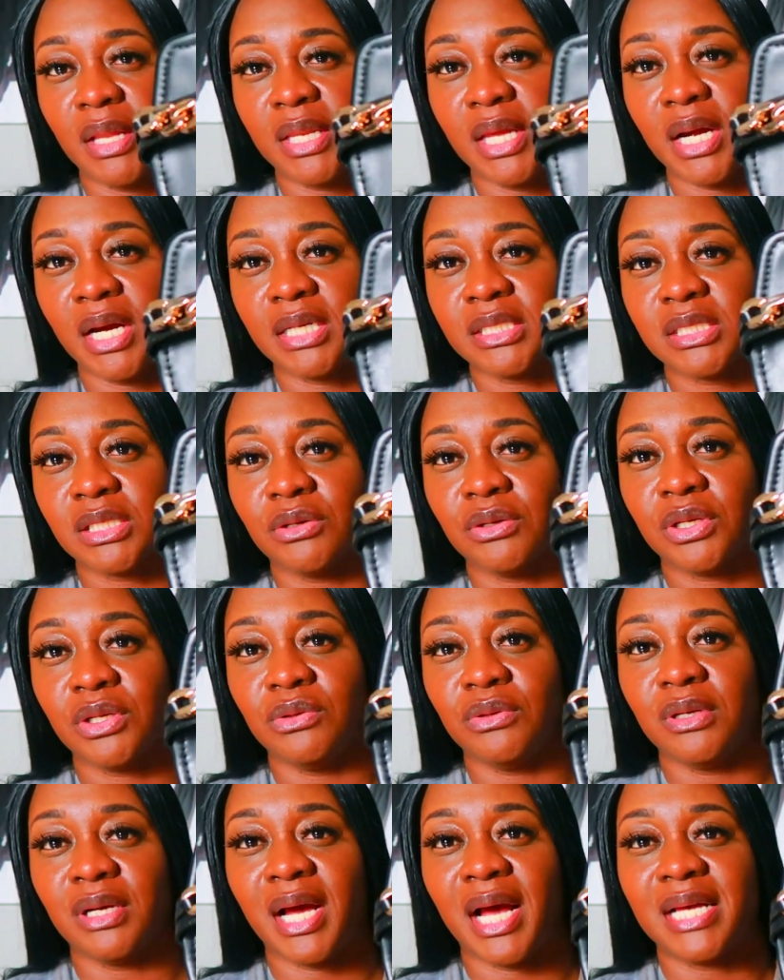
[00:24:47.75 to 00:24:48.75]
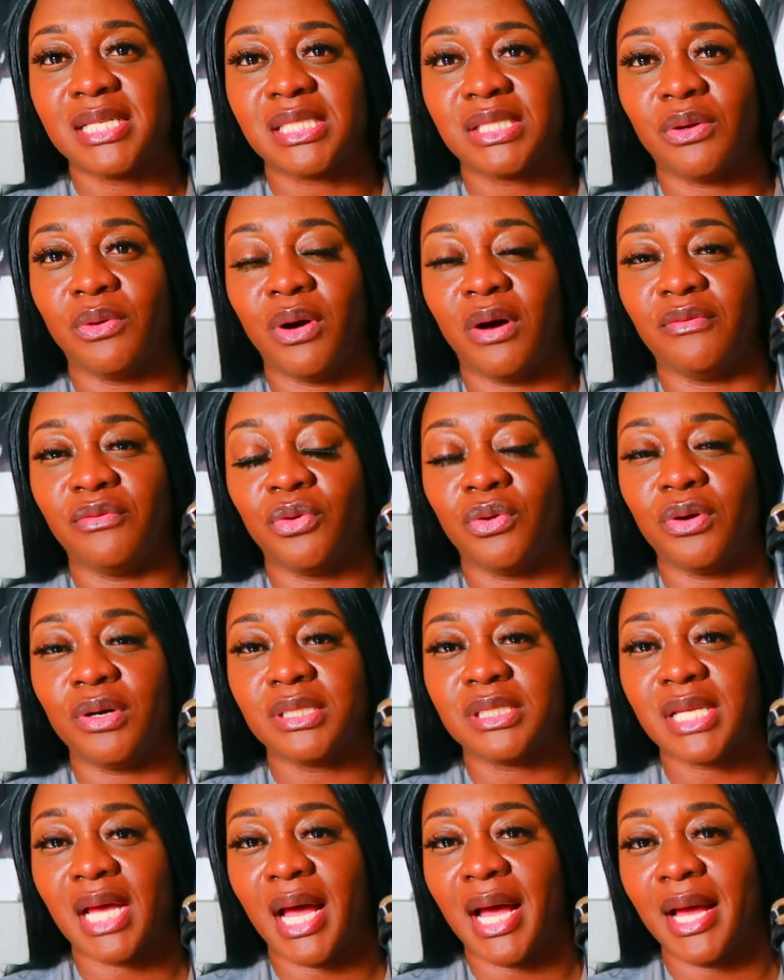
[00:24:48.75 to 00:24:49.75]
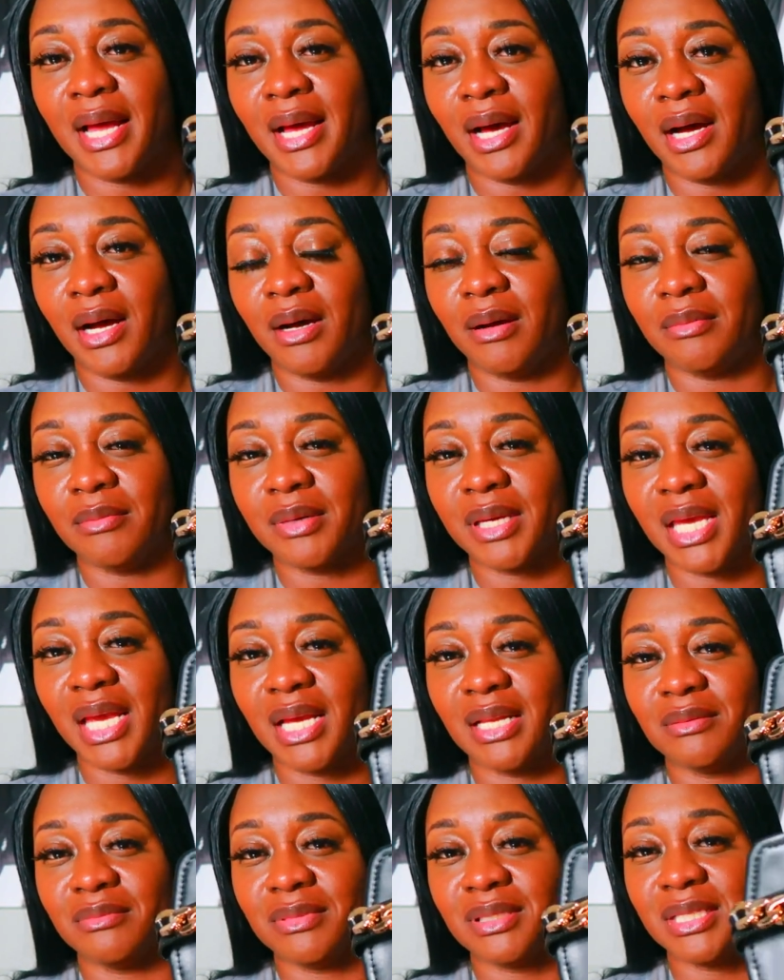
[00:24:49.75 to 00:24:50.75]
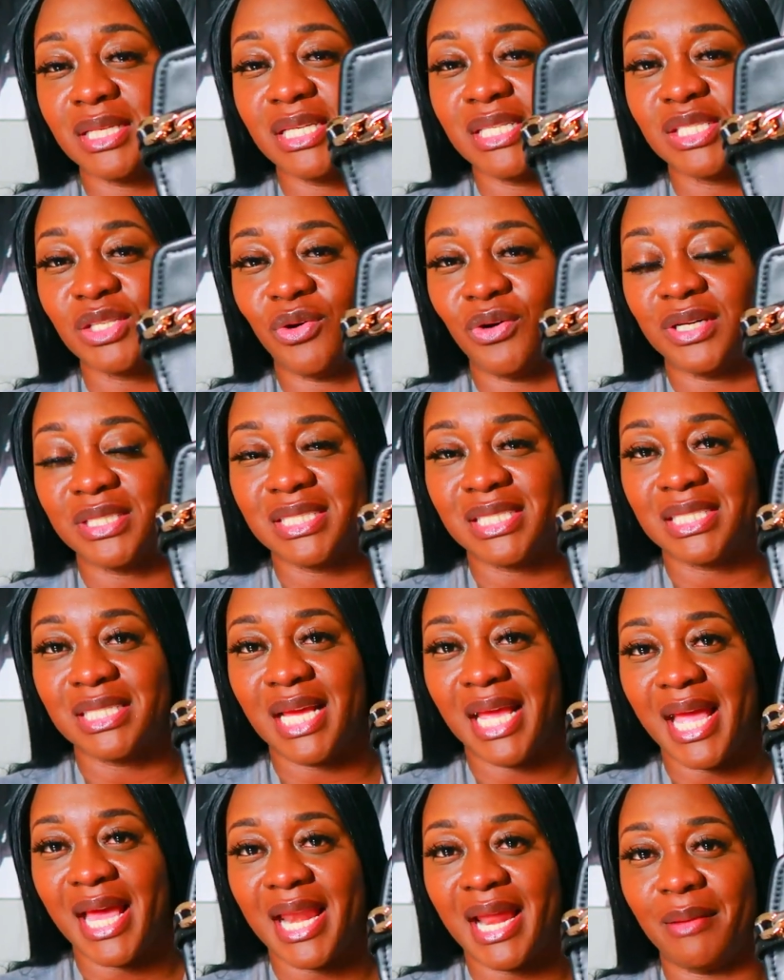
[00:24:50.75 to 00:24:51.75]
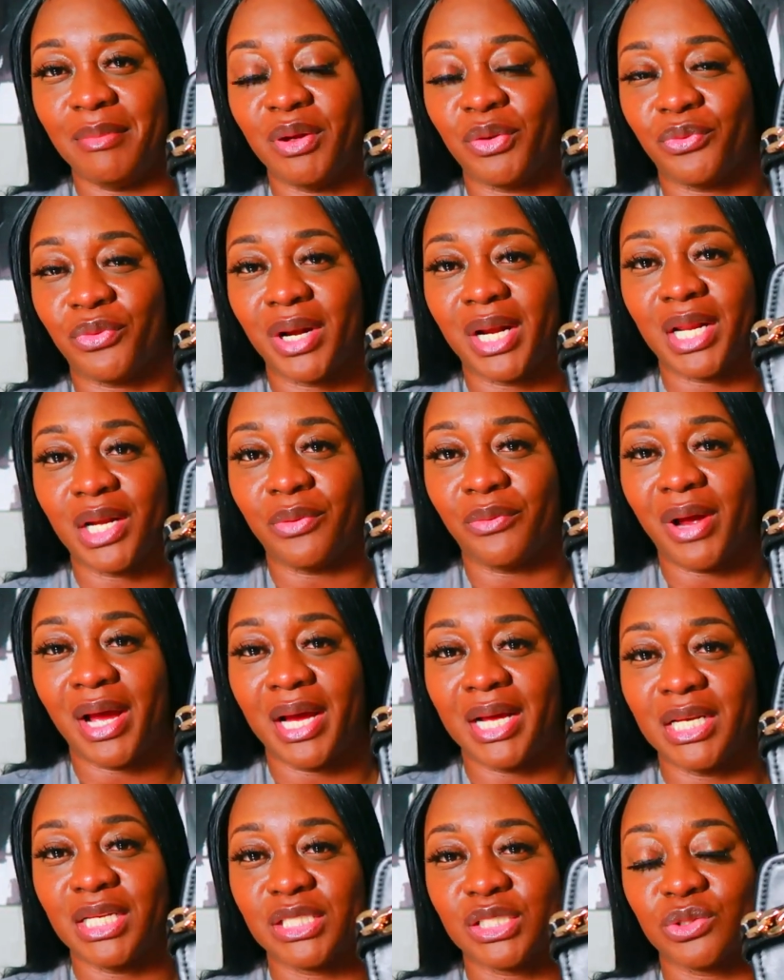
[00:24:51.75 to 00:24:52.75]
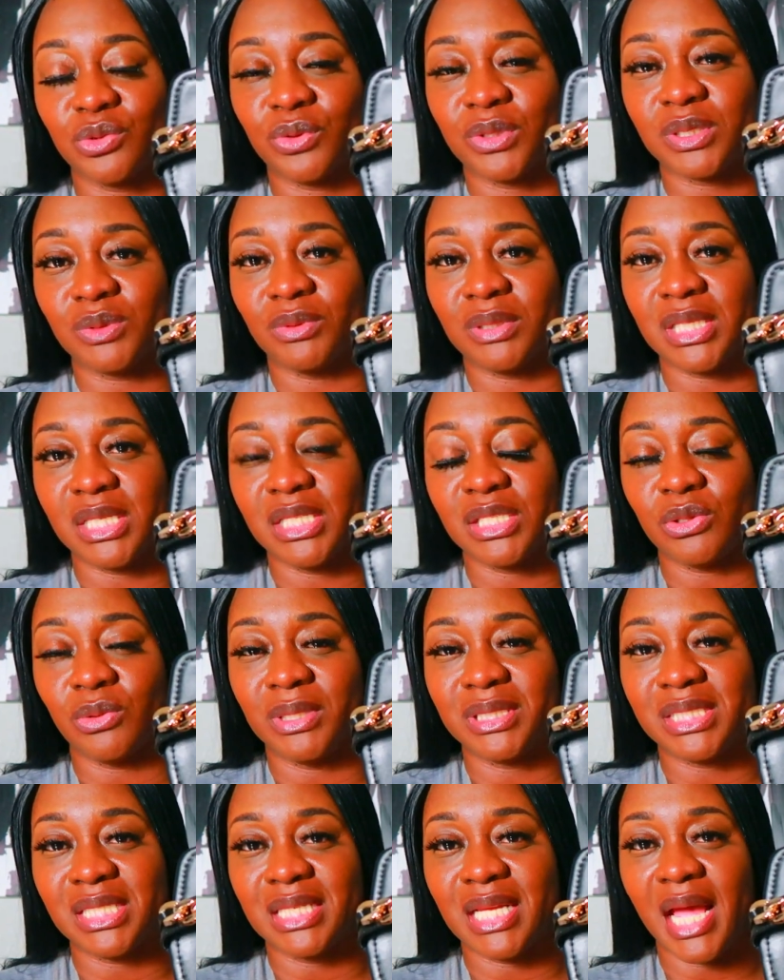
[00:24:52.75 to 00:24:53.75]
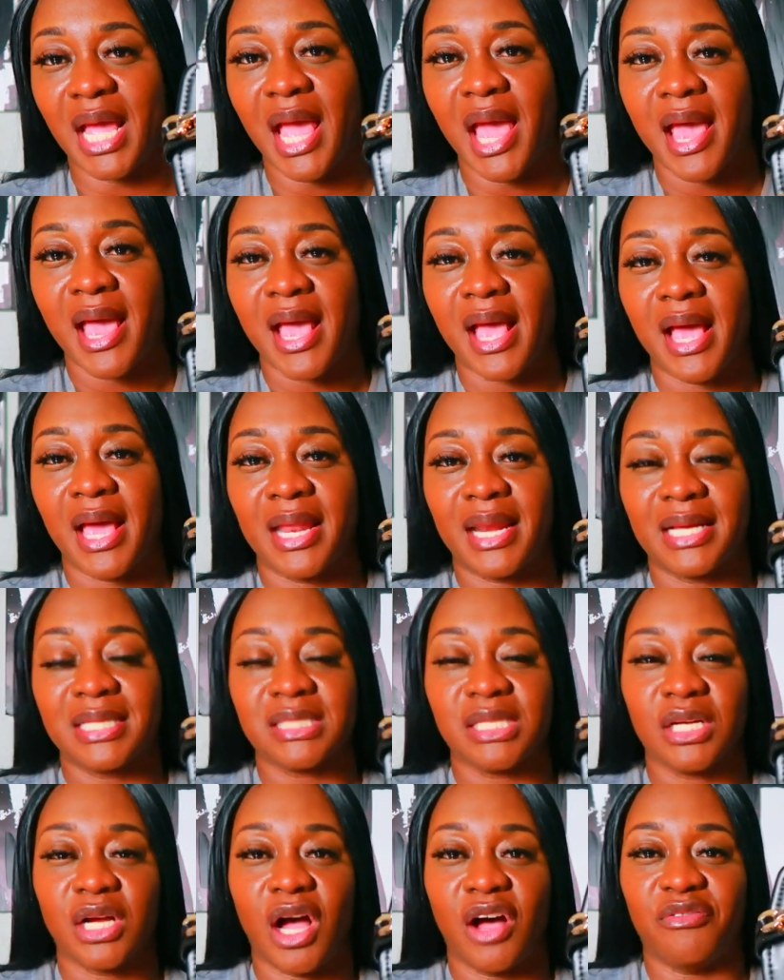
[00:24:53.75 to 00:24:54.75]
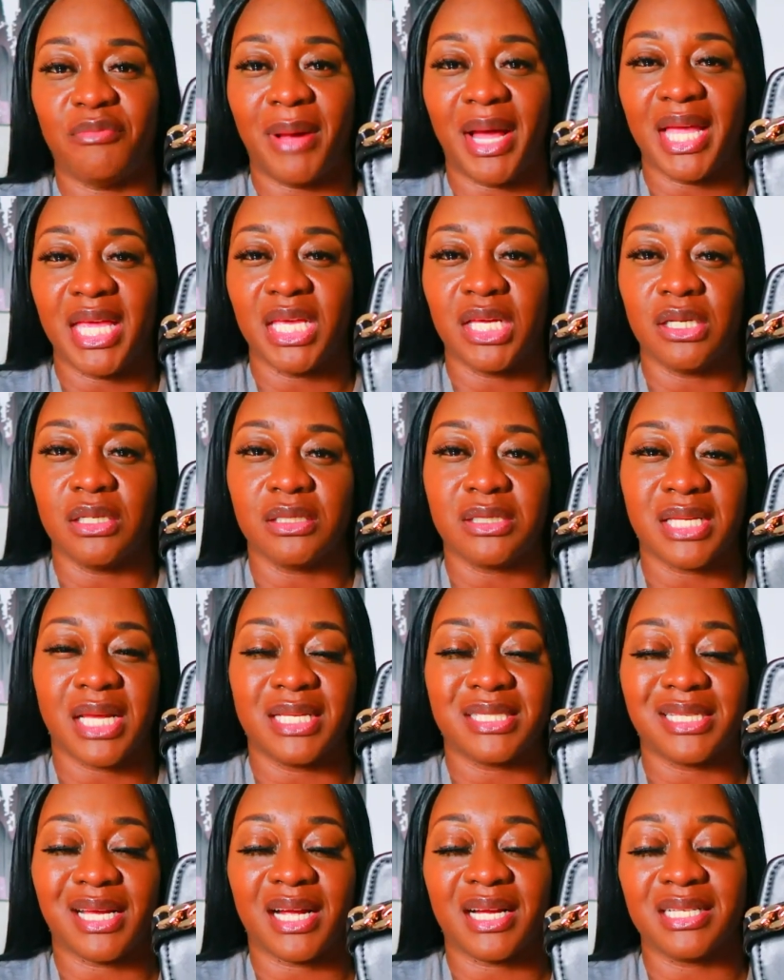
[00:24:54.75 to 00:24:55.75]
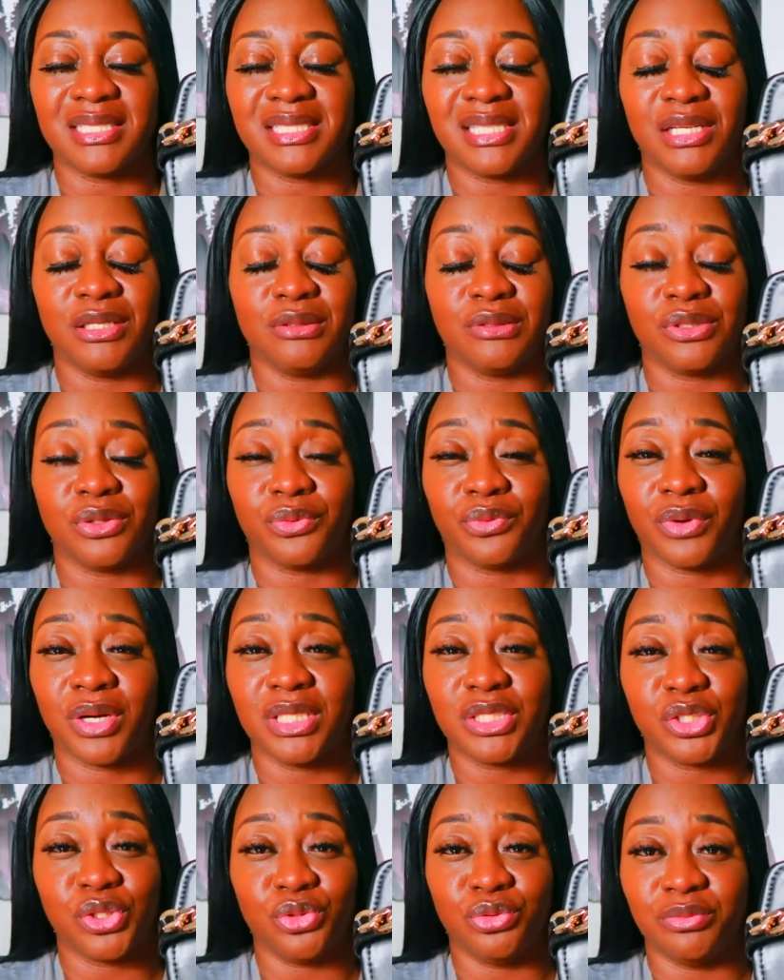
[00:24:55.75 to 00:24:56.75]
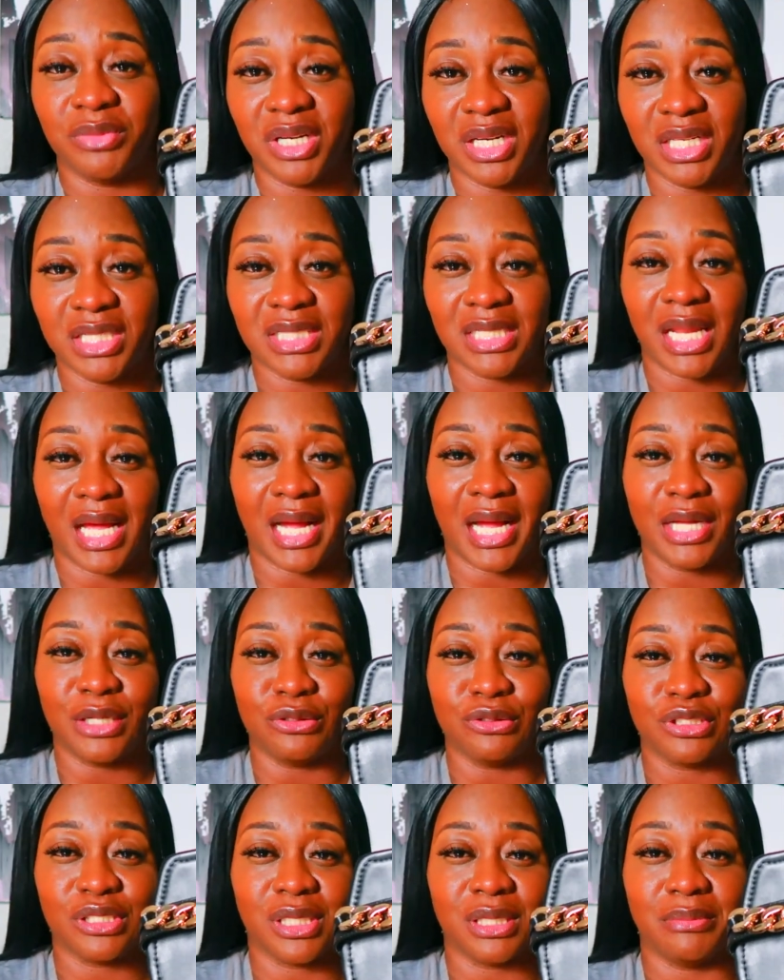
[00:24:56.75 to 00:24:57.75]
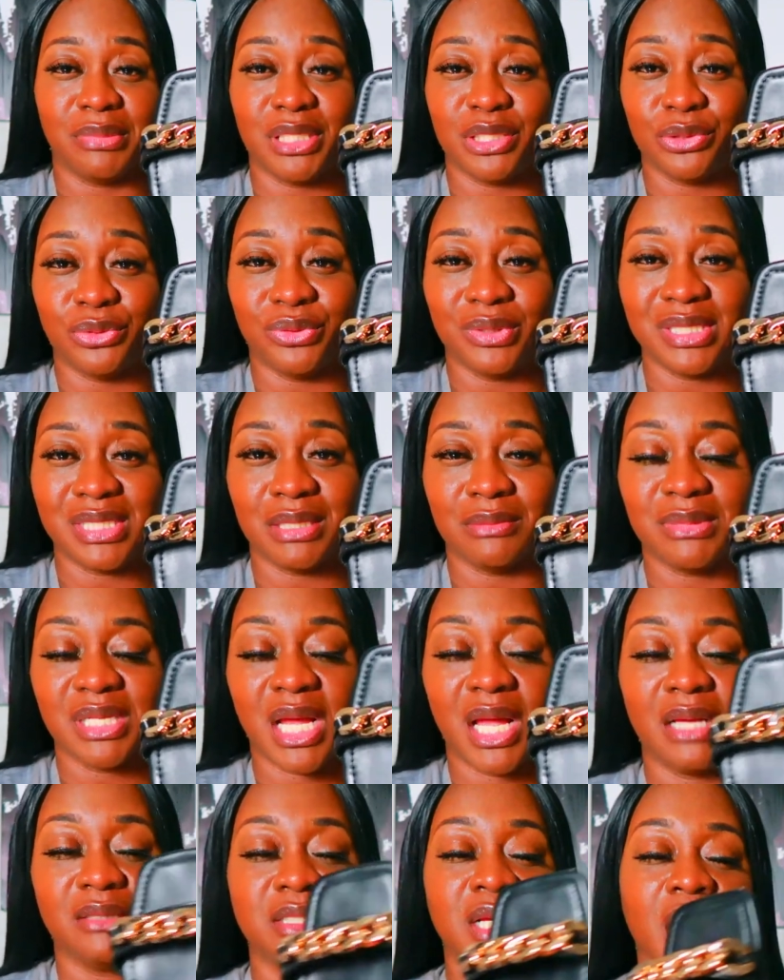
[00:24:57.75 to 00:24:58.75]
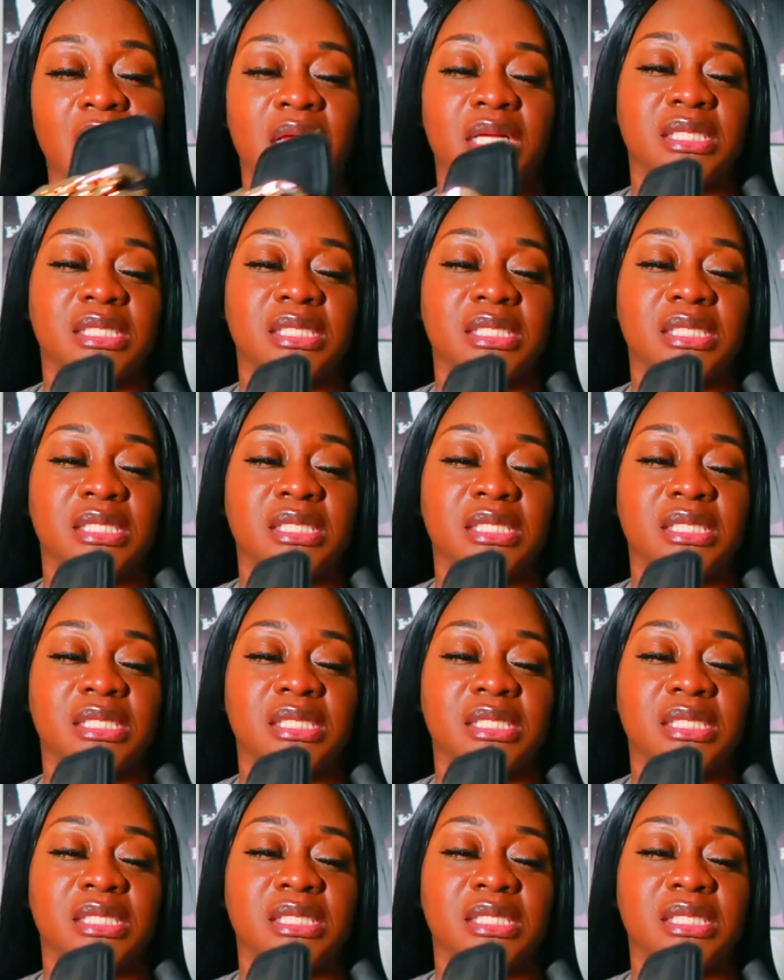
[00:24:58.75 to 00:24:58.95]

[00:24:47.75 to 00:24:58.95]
they are so cute you guys so of course i um kicked these on today and i've been running around in the stores with these on today and i took off my heels as i continue to run too much like i usually be doing sometimes